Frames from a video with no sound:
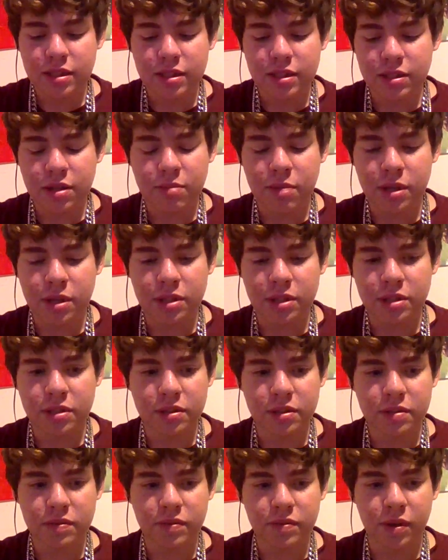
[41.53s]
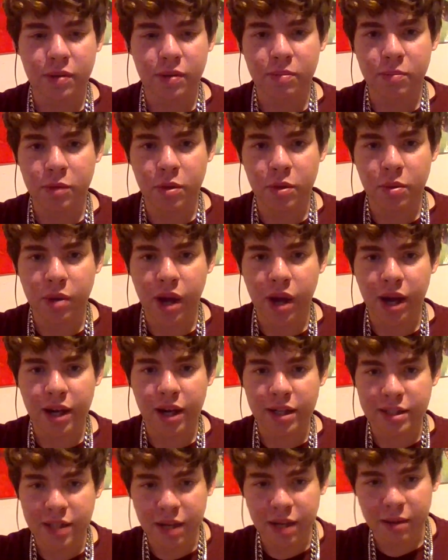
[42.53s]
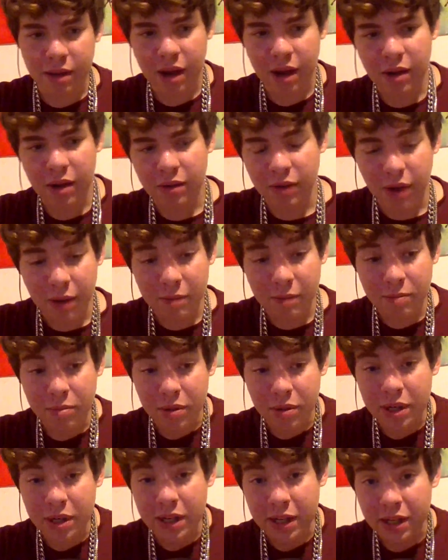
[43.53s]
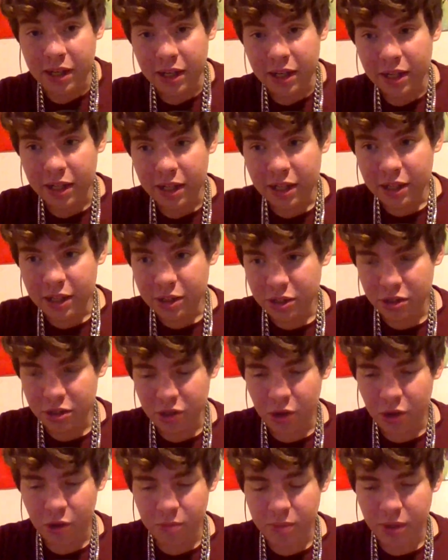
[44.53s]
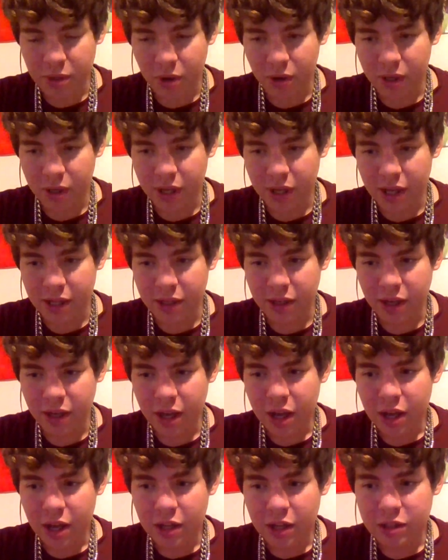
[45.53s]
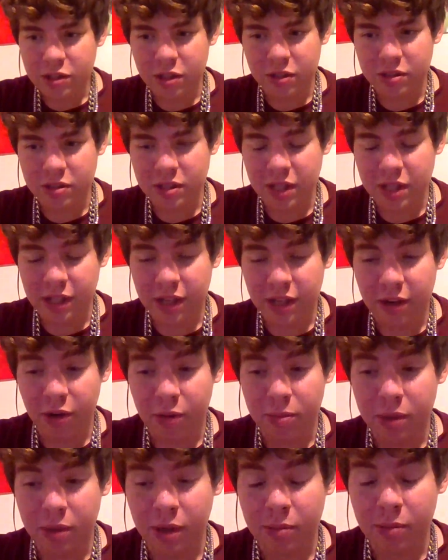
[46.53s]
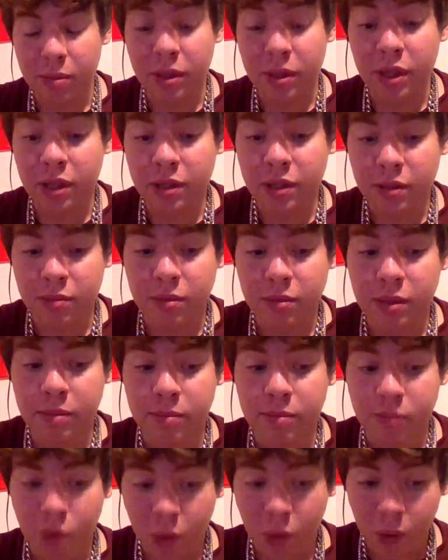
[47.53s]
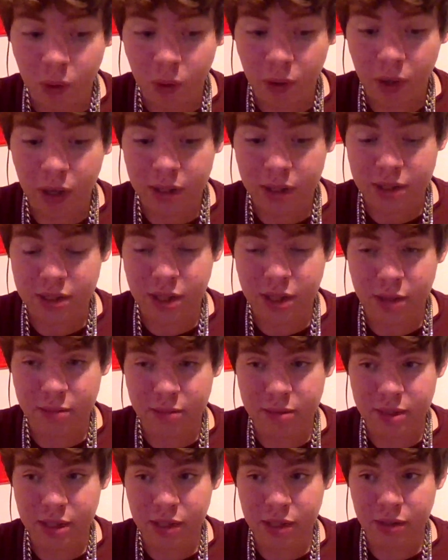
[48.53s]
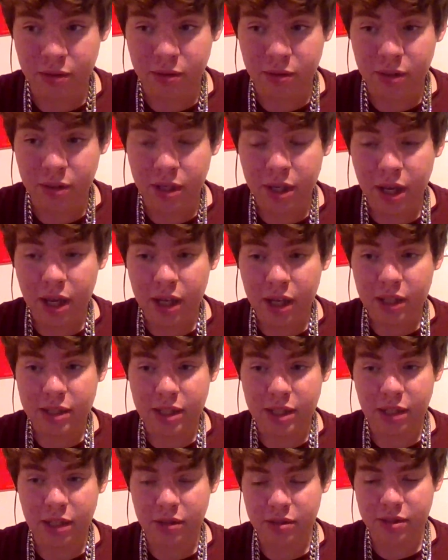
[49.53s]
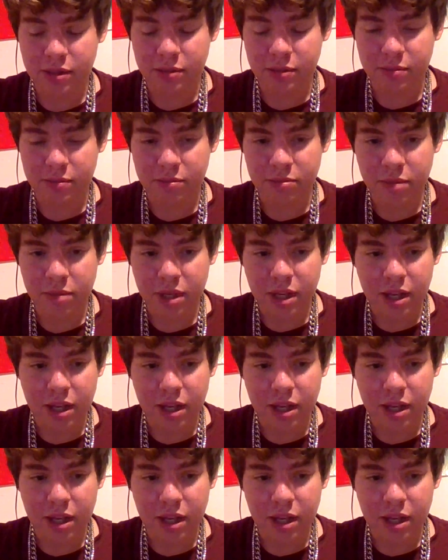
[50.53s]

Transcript: too much from you guys. I don't know. I'm pretty just open altogether. So I was thinking I'd open up a little bit more on this episode, tell some